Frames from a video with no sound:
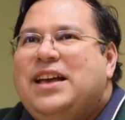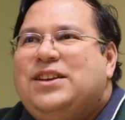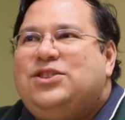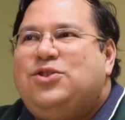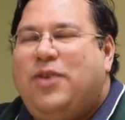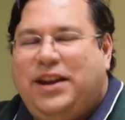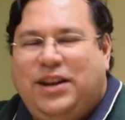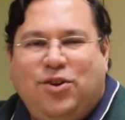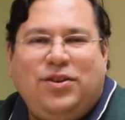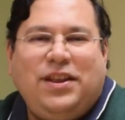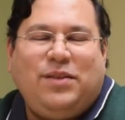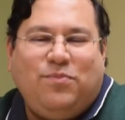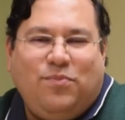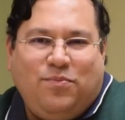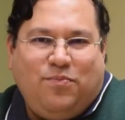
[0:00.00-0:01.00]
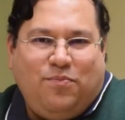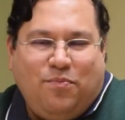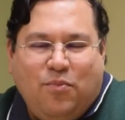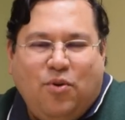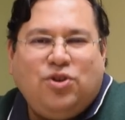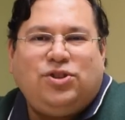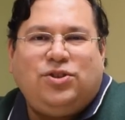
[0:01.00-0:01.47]
So I know that
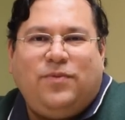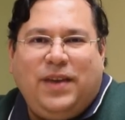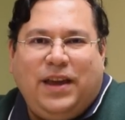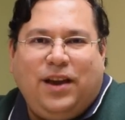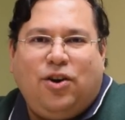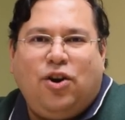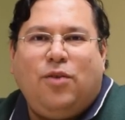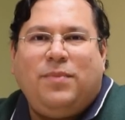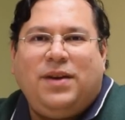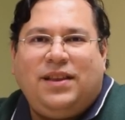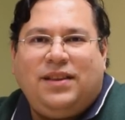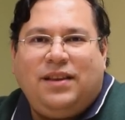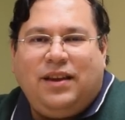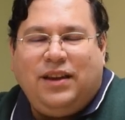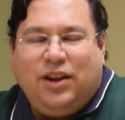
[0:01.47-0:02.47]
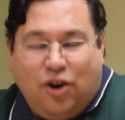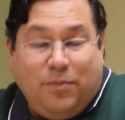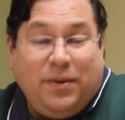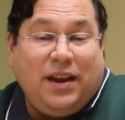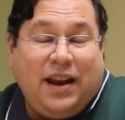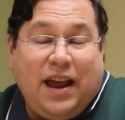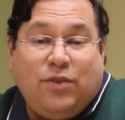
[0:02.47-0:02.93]
most of the incoming,
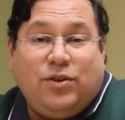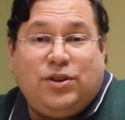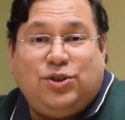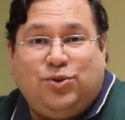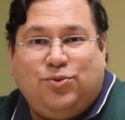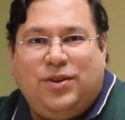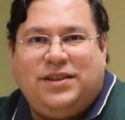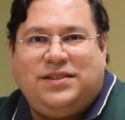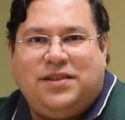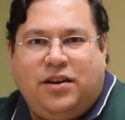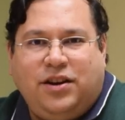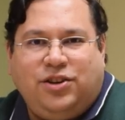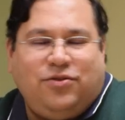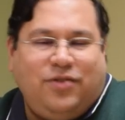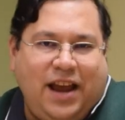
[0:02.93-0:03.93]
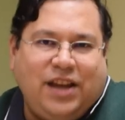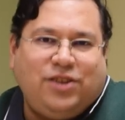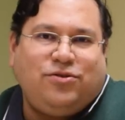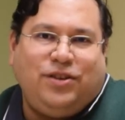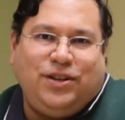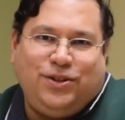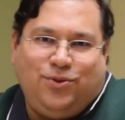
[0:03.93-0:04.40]
incoming graduate students are
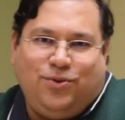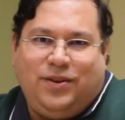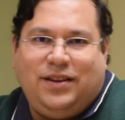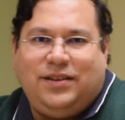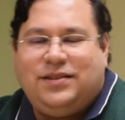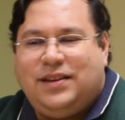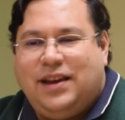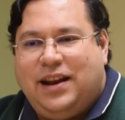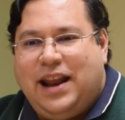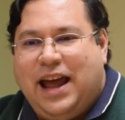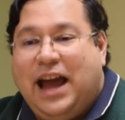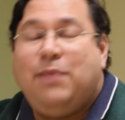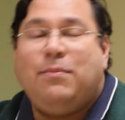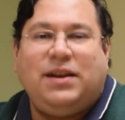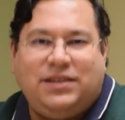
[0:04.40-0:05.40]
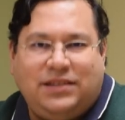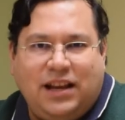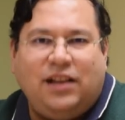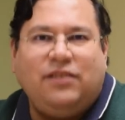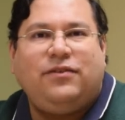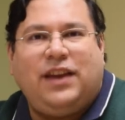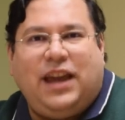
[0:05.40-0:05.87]
international students, and I
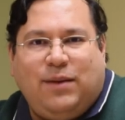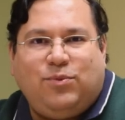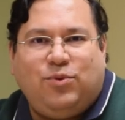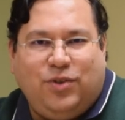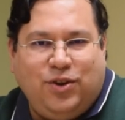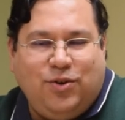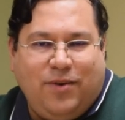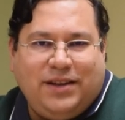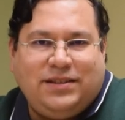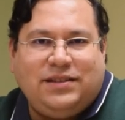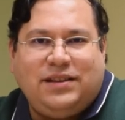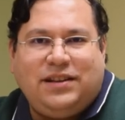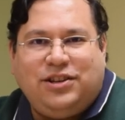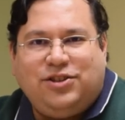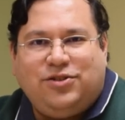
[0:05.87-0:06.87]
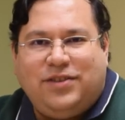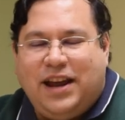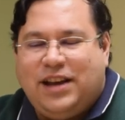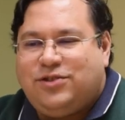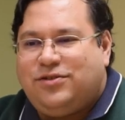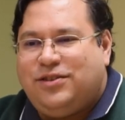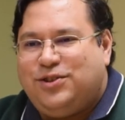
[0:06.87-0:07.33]
myself came to the US as an
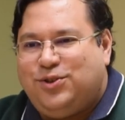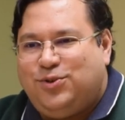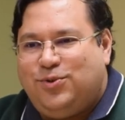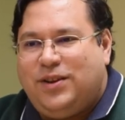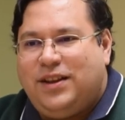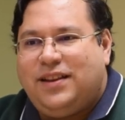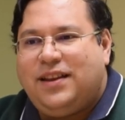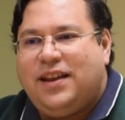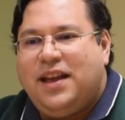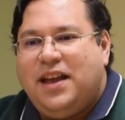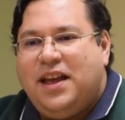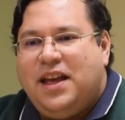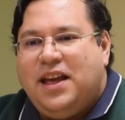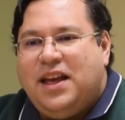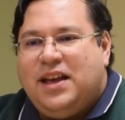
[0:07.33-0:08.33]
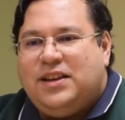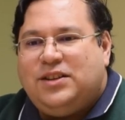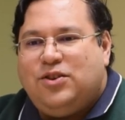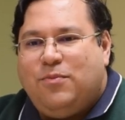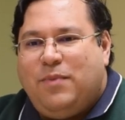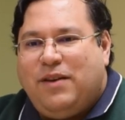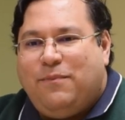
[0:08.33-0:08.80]
international student.
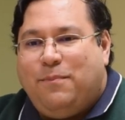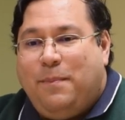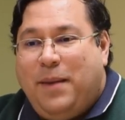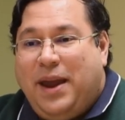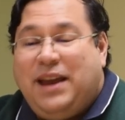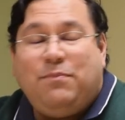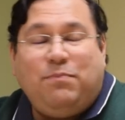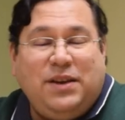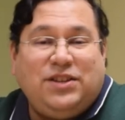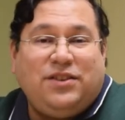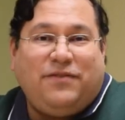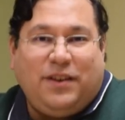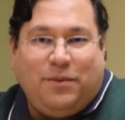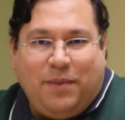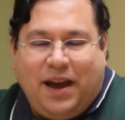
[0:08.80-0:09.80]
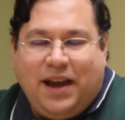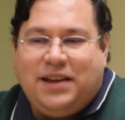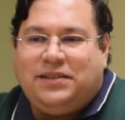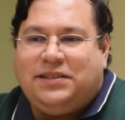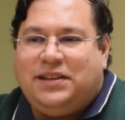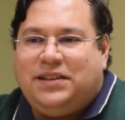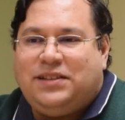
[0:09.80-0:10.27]
So my main piece of
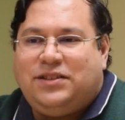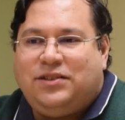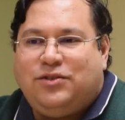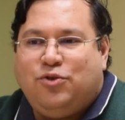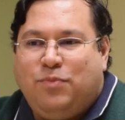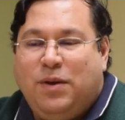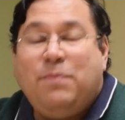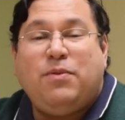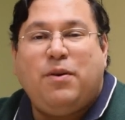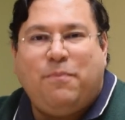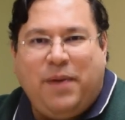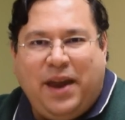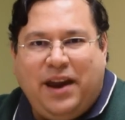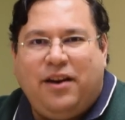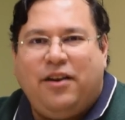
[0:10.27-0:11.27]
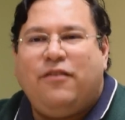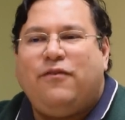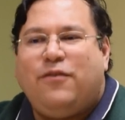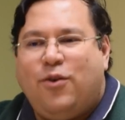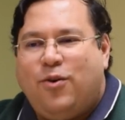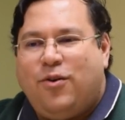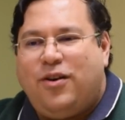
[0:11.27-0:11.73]
advice is to be prepared
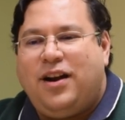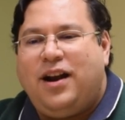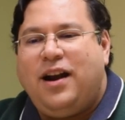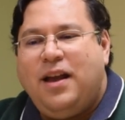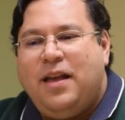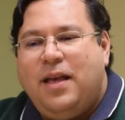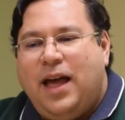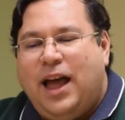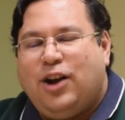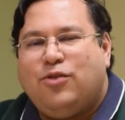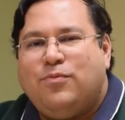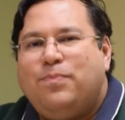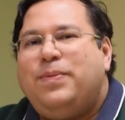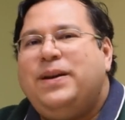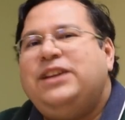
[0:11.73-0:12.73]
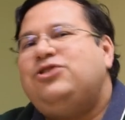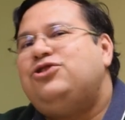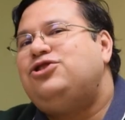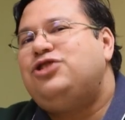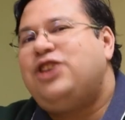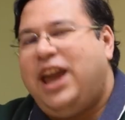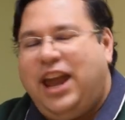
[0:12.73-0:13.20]
for a complete
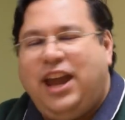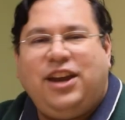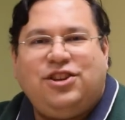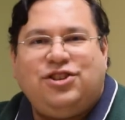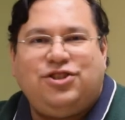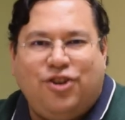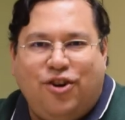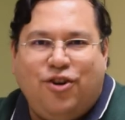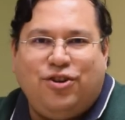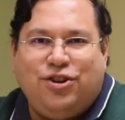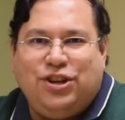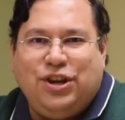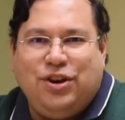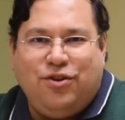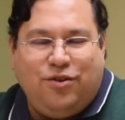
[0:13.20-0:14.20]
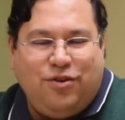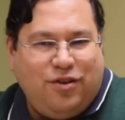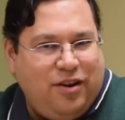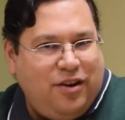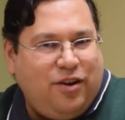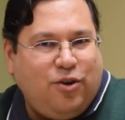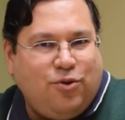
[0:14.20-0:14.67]
change on
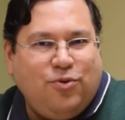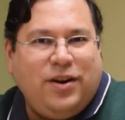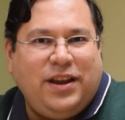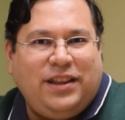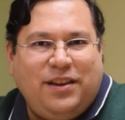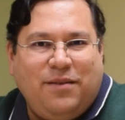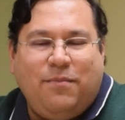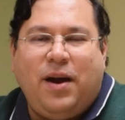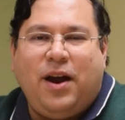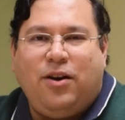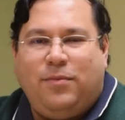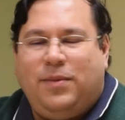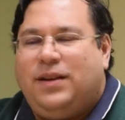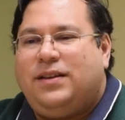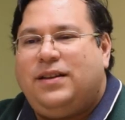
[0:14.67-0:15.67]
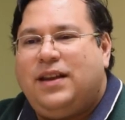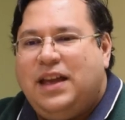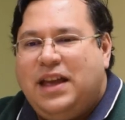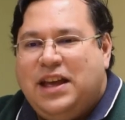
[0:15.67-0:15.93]
your current environment.